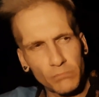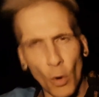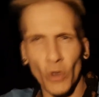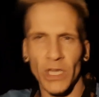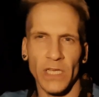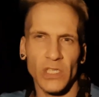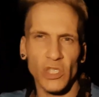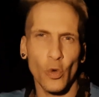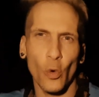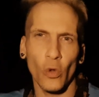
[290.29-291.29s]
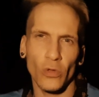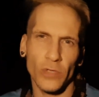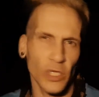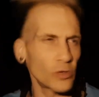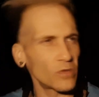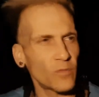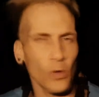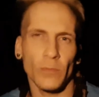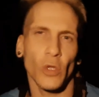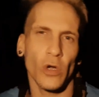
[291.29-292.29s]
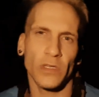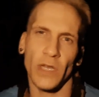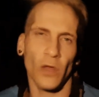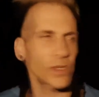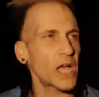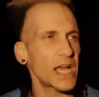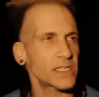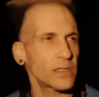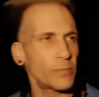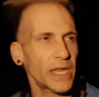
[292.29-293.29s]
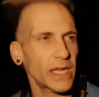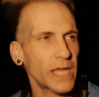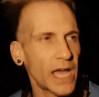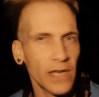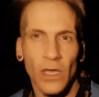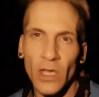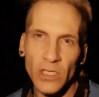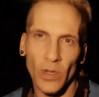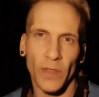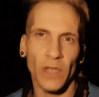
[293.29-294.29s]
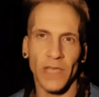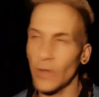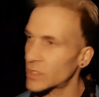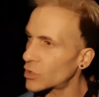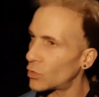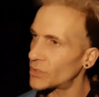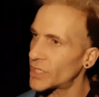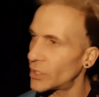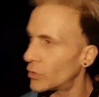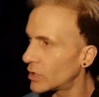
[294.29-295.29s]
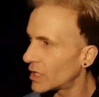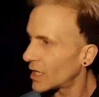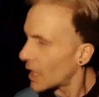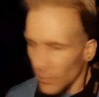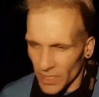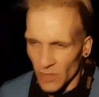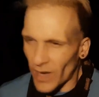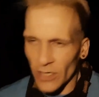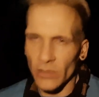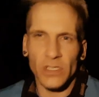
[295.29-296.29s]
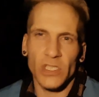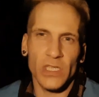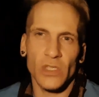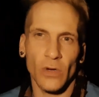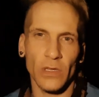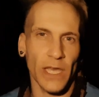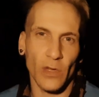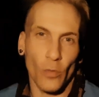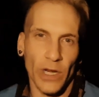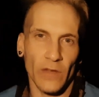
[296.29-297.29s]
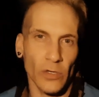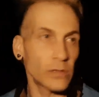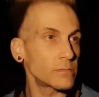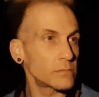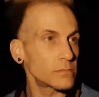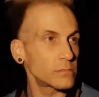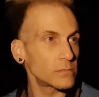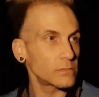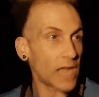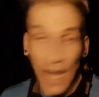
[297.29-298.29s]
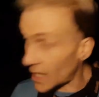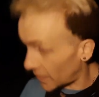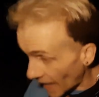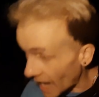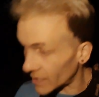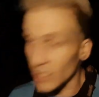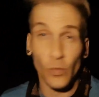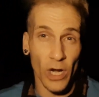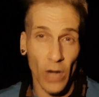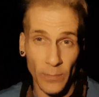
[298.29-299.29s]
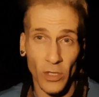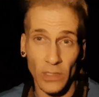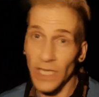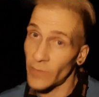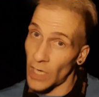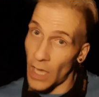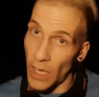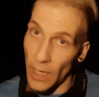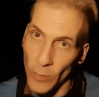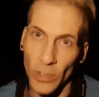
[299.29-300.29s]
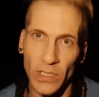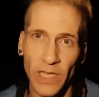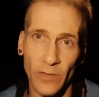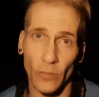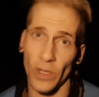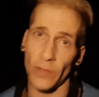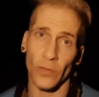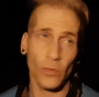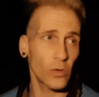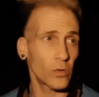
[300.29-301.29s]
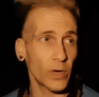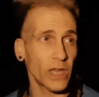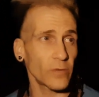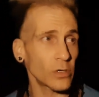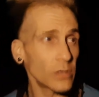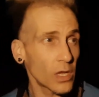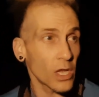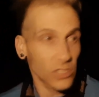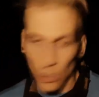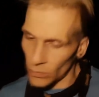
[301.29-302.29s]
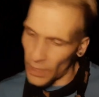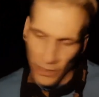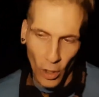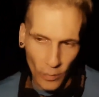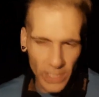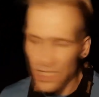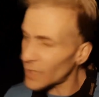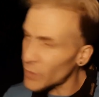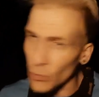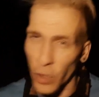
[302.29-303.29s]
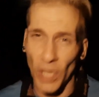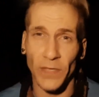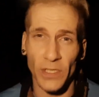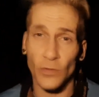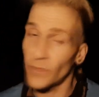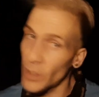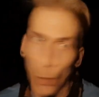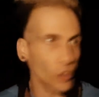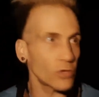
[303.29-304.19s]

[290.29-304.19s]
boarding school uniform look that all the guys in the band had. So I thought that was cool too. But this record's just sort of like whatever. And that is where I'm going to leave it I'm going to leave it with whatever. So, like always, if you like this review or